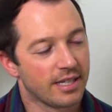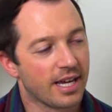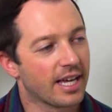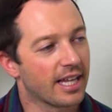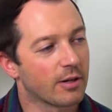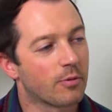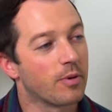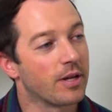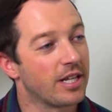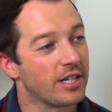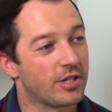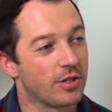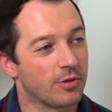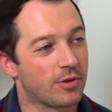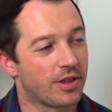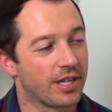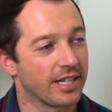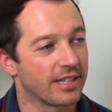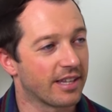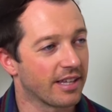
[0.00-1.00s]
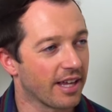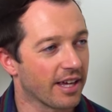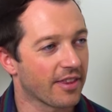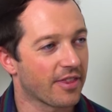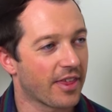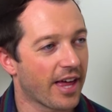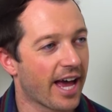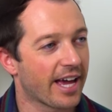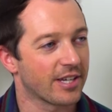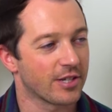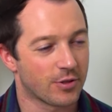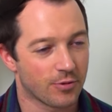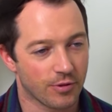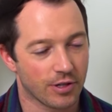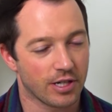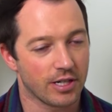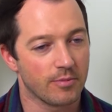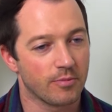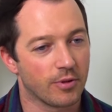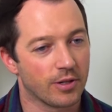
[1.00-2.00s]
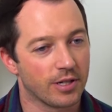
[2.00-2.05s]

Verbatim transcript: Yeah, like when did you think that like that dream